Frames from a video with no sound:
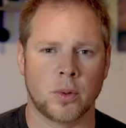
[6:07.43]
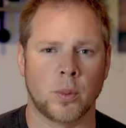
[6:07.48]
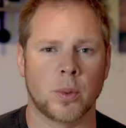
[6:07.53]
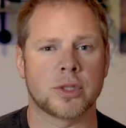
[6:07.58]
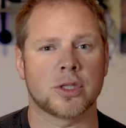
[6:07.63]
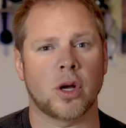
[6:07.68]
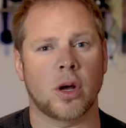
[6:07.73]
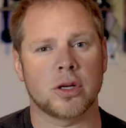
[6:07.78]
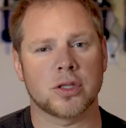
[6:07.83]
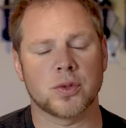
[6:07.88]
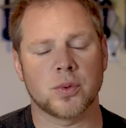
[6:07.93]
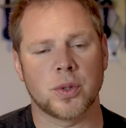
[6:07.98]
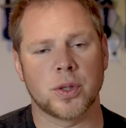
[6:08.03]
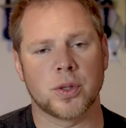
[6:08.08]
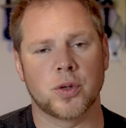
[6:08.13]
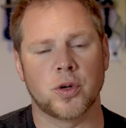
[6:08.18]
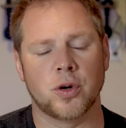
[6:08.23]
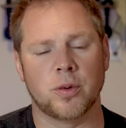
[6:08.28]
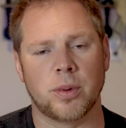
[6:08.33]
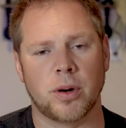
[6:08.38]
What's also
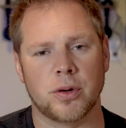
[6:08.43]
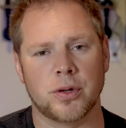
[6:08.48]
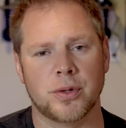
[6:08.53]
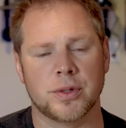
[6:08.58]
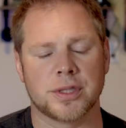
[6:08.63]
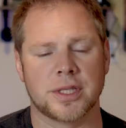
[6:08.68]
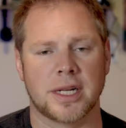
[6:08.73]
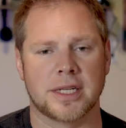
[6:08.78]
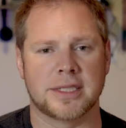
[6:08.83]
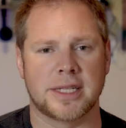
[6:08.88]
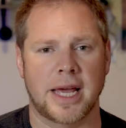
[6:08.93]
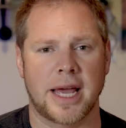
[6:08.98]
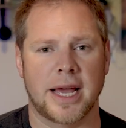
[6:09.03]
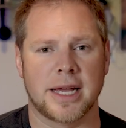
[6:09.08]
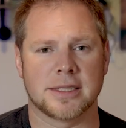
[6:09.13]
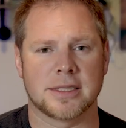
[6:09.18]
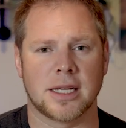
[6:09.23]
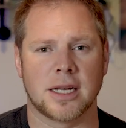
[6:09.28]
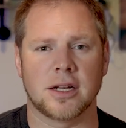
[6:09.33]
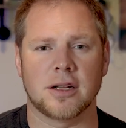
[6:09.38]
really cool about using the
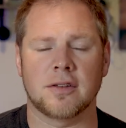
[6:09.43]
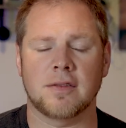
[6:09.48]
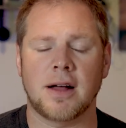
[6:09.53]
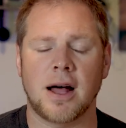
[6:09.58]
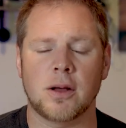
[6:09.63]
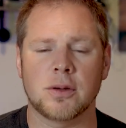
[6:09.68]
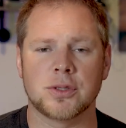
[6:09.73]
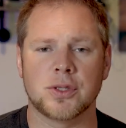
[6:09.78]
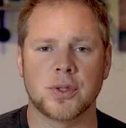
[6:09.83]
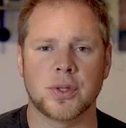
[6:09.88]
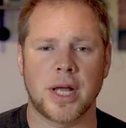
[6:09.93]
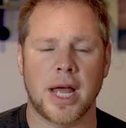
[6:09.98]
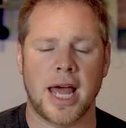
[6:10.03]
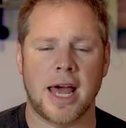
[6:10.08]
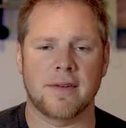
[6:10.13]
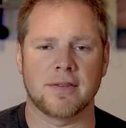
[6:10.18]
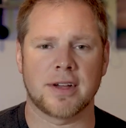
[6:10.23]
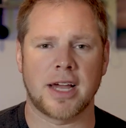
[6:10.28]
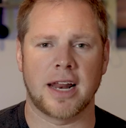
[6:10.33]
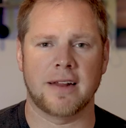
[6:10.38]
tags is it allows you to
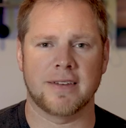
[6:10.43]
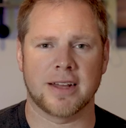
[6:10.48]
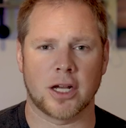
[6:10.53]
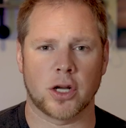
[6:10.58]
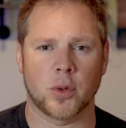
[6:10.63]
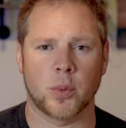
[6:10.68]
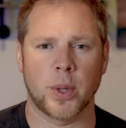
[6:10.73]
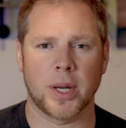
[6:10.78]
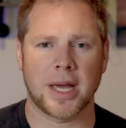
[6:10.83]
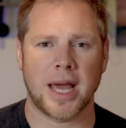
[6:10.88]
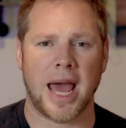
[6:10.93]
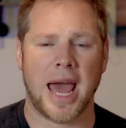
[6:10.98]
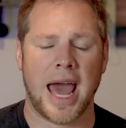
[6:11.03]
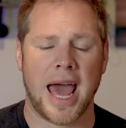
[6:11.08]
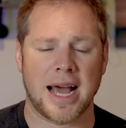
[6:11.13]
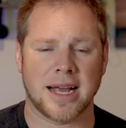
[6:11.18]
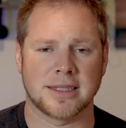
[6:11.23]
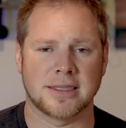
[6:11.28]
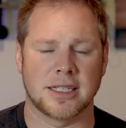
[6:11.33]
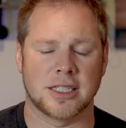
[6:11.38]
have kind of like a quick
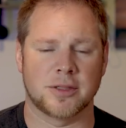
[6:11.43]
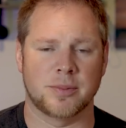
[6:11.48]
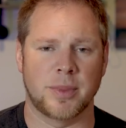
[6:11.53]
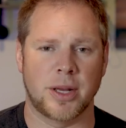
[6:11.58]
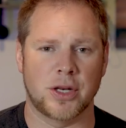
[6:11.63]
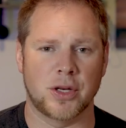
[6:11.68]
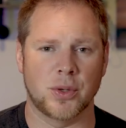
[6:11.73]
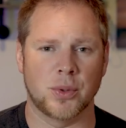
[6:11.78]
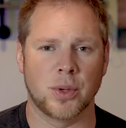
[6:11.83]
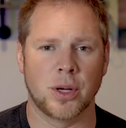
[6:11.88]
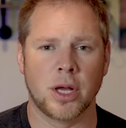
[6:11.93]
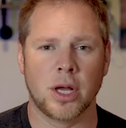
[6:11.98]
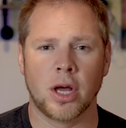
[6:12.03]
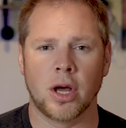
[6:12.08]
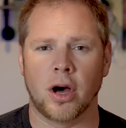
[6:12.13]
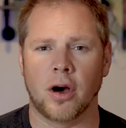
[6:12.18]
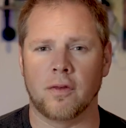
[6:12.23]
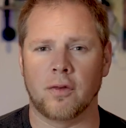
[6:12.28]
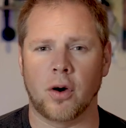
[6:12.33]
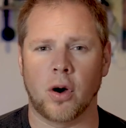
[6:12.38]
access menu
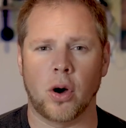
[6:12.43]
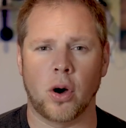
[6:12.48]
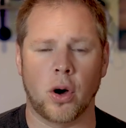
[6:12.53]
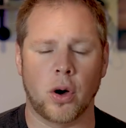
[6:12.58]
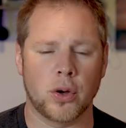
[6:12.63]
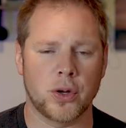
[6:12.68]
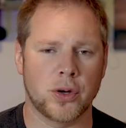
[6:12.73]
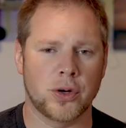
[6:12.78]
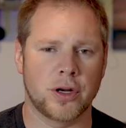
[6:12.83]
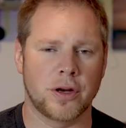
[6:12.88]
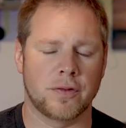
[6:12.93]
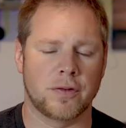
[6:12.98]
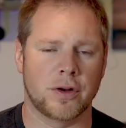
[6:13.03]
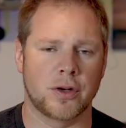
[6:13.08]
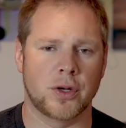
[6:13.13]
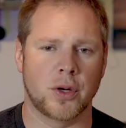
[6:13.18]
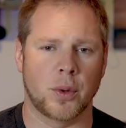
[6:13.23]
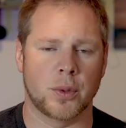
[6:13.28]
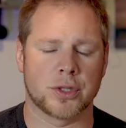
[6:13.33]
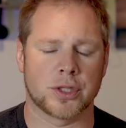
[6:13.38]
of all your
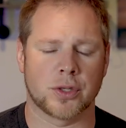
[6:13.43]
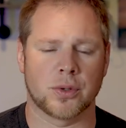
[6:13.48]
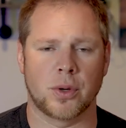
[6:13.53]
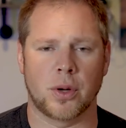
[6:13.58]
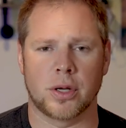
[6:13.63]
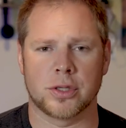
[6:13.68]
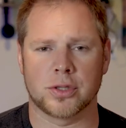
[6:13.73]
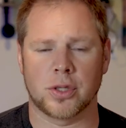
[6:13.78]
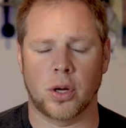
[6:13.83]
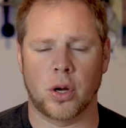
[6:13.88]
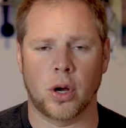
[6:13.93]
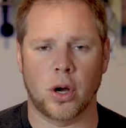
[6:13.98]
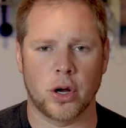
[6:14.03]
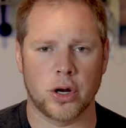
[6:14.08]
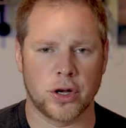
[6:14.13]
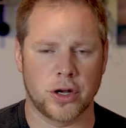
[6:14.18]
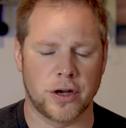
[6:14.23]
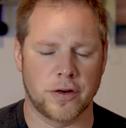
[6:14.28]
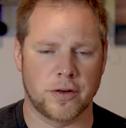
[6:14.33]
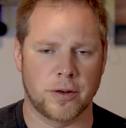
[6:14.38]
different notes across all
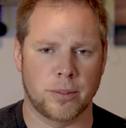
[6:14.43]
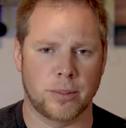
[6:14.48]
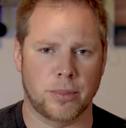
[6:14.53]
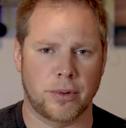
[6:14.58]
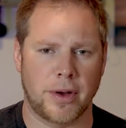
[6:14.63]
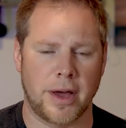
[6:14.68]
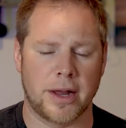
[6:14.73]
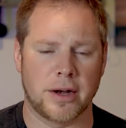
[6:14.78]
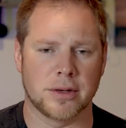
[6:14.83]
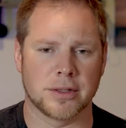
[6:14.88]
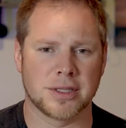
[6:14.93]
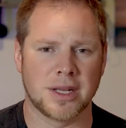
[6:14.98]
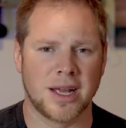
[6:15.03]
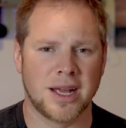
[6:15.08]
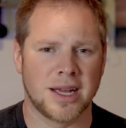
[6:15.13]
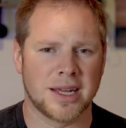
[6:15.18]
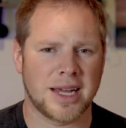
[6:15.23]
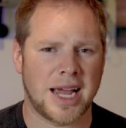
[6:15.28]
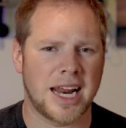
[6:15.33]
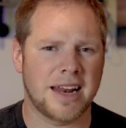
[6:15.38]
your different planners,
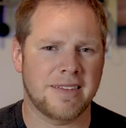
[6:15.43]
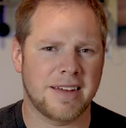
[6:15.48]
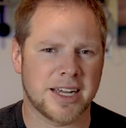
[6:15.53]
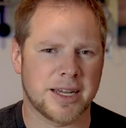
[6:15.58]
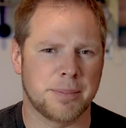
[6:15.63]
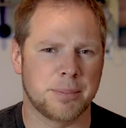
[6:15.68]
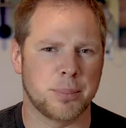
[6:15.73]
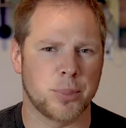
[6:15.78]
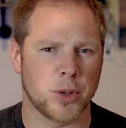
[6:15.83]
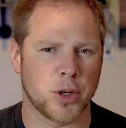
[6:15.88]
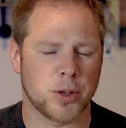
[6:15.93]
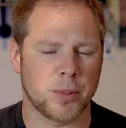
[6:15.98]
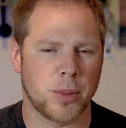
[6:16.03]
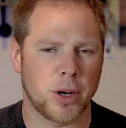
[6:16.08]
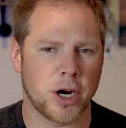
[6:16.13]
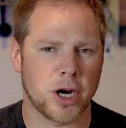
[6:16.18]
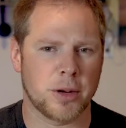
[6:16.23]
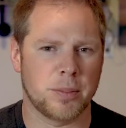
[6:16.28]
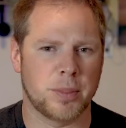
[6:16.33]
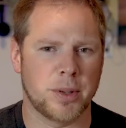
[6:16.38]
kind of like a
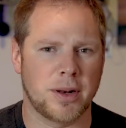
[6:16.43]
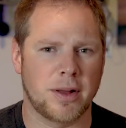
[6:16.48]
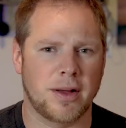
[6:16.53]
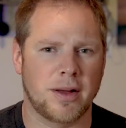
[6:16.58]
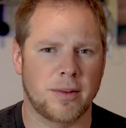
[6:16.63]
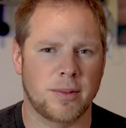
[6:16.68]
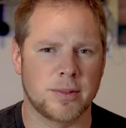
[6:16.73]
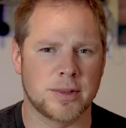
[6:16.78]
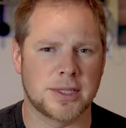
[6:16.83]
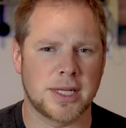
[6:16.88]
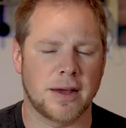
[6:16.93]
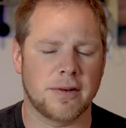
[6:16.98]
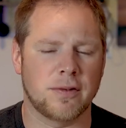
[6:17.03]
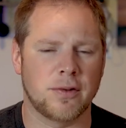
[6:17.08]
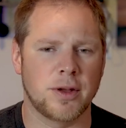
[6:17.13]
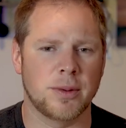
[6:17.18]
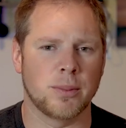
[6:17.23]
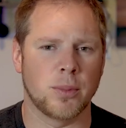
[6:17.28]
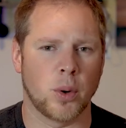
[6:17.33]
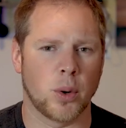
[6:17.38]
bookmark, but
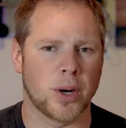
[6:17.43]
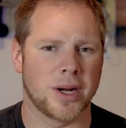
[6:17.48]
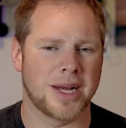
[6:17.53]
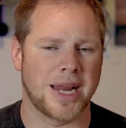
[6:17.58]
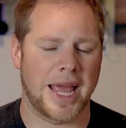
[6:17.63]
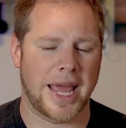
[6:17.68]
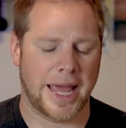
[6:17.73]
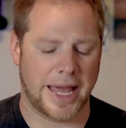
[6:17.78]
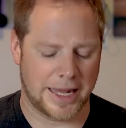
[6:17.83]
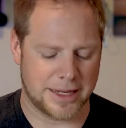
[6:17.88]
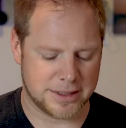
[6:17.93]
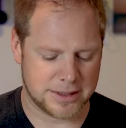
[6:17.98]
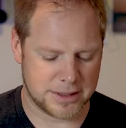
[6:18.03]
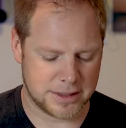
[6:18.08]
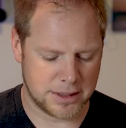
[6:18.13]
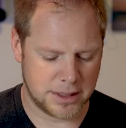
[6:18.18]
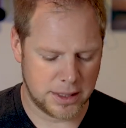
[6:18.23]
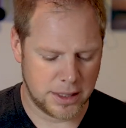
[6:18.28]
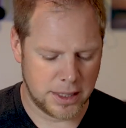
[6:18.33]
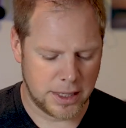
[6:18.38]
definitely more
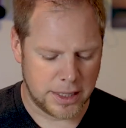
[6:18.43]
enhanced.